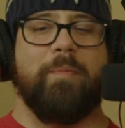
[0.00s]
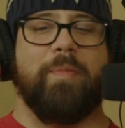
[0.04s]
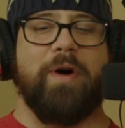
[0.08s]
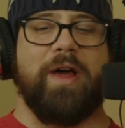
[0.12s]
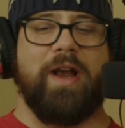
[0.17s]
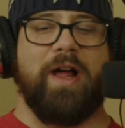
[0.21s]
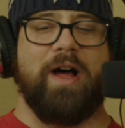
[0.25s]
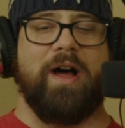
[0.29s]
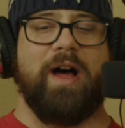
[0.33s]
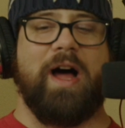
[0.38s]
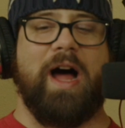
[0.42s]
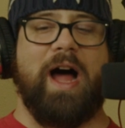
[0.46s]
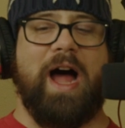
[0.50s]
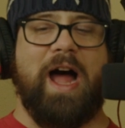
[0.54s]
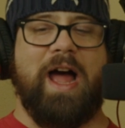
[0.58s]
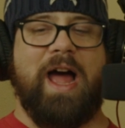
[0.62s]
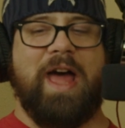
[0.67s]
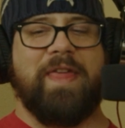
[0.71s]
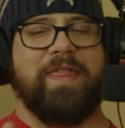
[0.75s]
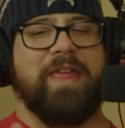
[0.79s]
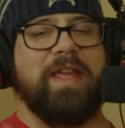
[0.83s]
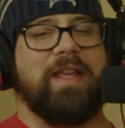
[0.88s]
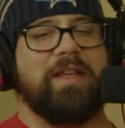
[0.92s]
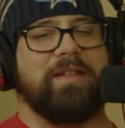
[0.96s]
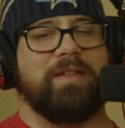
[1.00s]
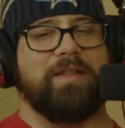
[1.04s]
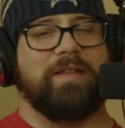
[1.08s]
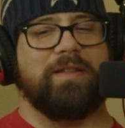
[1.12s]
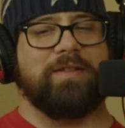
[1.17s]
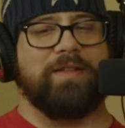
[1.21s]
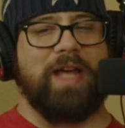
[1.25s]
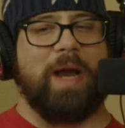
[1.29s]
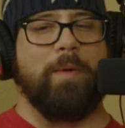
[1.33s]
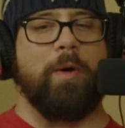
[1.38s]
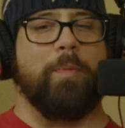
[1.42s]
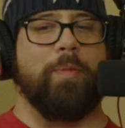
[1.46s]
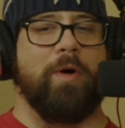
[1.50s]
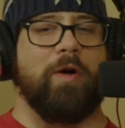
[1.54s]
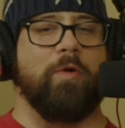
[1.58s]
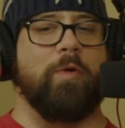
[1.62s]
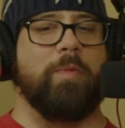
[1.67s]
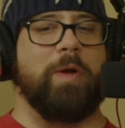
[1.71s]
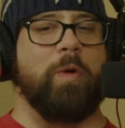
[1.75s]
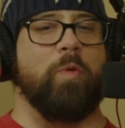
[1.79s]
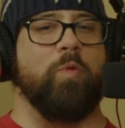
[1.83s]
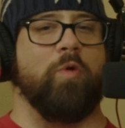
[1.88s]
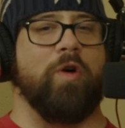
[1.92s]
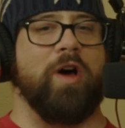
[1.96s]
But I think Cyberpunk would
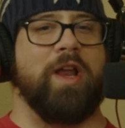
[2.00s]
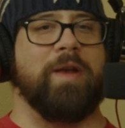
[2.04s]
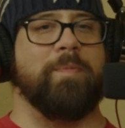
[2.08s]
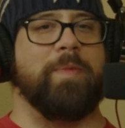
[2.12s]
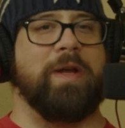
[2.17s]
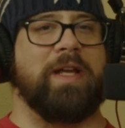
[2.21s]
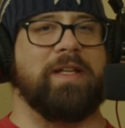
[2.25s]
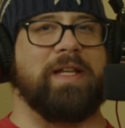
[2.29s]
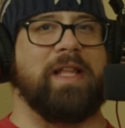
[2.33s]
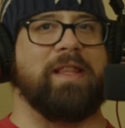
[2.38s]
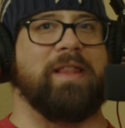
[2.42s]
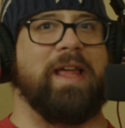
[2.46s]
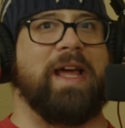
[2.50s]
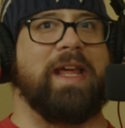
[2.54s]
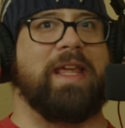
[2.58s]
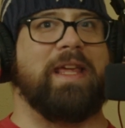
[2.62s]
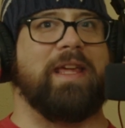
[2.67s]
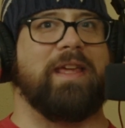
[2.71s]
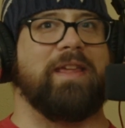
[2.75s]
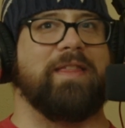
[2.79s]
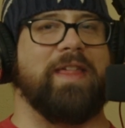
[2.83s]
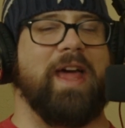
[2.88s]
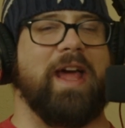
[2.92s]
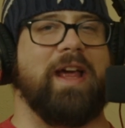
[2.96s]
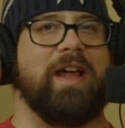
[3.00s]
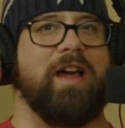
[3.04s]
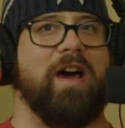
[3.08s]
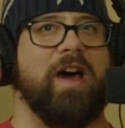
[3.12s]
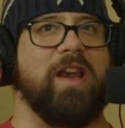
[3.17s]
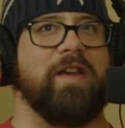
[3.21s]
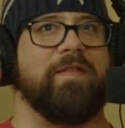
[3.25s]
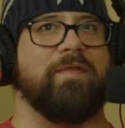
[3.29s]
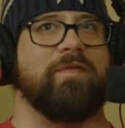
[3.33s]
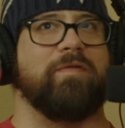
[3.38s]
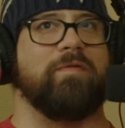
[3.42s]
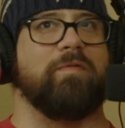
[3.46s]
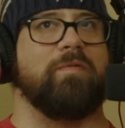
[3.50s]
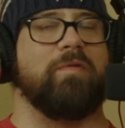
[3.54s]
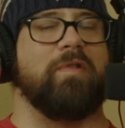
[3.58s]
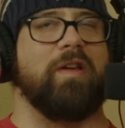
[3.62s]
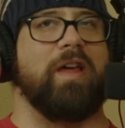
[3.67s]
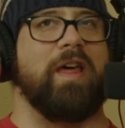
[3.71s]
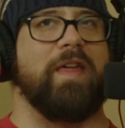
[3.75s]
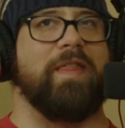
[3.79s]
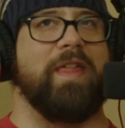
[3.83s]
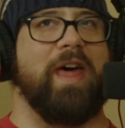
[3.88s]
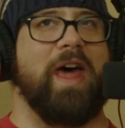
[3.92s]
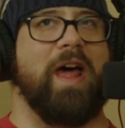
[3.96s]
be one because I like that kind of
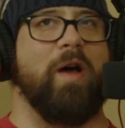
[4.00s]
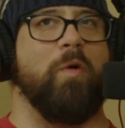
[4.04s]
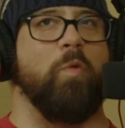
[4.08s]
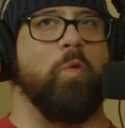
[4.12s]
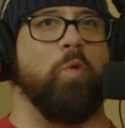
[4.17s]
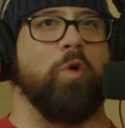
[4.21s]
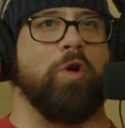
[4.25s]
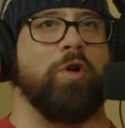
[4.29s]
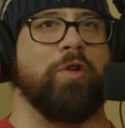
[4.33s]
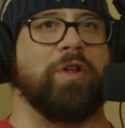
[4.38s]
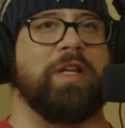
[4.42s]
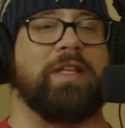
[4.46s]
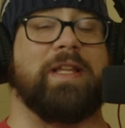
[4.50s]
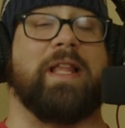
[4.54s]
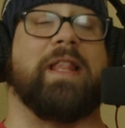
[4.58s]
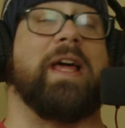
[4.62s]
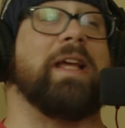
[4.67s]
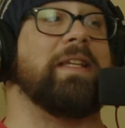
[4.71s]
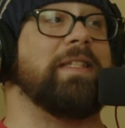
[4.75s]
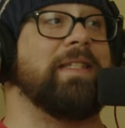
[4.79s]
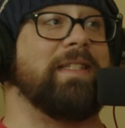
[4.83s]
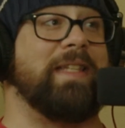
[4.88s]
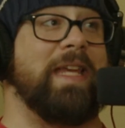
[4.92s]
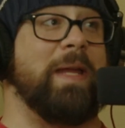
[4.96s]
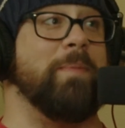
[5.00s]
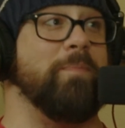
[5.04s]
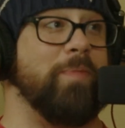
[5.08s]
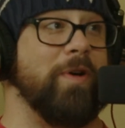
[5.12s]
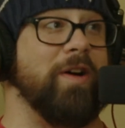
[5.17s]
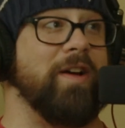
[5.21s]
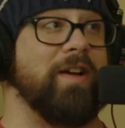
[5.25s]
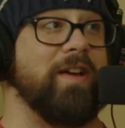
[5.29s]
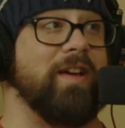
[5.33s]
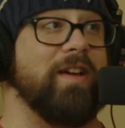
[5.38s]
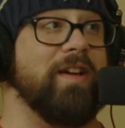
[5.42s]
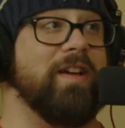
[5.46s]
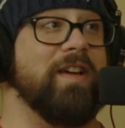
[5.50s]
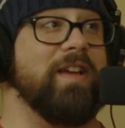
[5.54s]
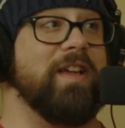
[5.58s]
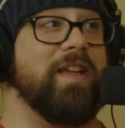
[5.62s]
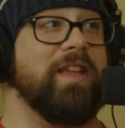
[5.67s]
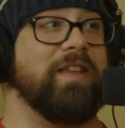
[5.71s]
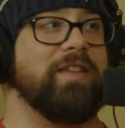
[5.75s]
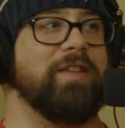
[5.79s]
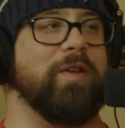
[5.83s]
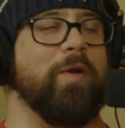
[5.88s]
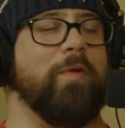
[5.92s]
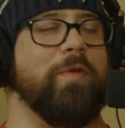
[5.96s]
that world because I like steampunk.
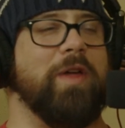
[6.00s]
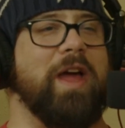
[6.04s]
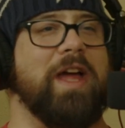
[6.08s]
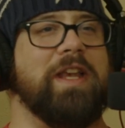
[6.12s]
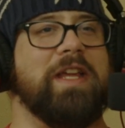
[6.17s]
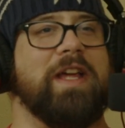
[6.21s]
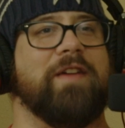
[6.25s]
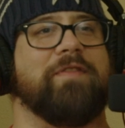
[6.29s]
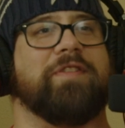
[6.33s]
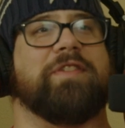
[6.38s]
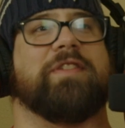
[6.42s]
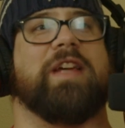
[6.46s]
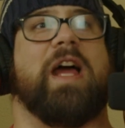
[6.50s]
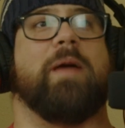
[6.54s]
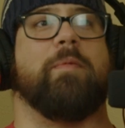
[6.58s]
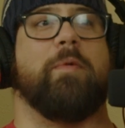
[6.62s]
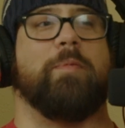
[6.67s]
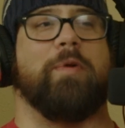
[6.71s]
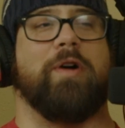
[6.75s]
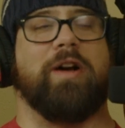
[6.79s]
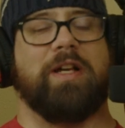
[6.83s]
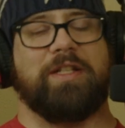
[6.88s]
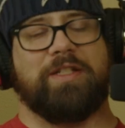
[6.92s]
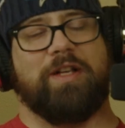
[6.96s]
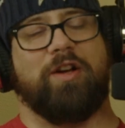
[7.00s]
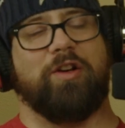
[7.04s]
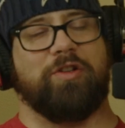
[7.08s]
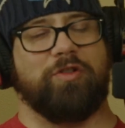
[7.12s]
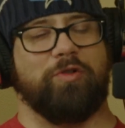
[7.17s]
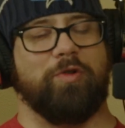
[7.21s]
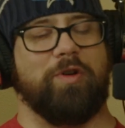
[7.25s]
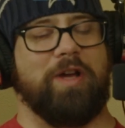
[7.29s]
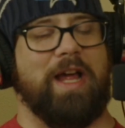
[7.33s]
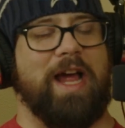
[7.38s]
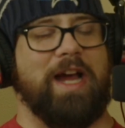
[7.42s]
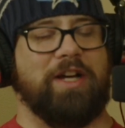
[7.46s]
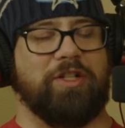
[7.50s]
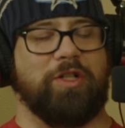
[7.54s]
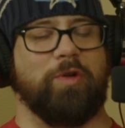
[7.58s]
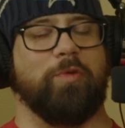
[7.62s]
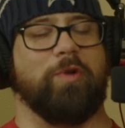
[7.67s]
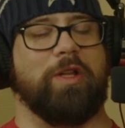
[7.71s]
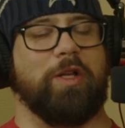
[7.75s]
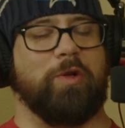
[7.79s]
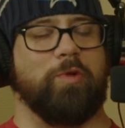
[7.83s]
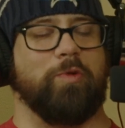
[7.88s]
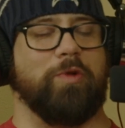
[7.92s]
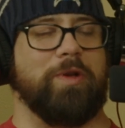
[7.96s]
So the idea of cyberpunk is actually
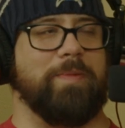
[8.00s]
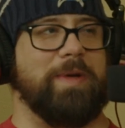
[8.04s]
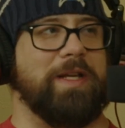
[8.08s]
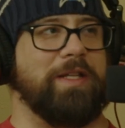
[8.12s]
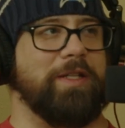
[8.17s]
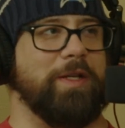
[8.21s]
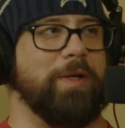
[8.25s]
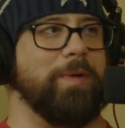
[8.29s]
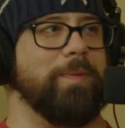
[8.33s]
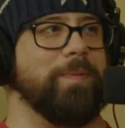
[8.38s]
really cool to me too.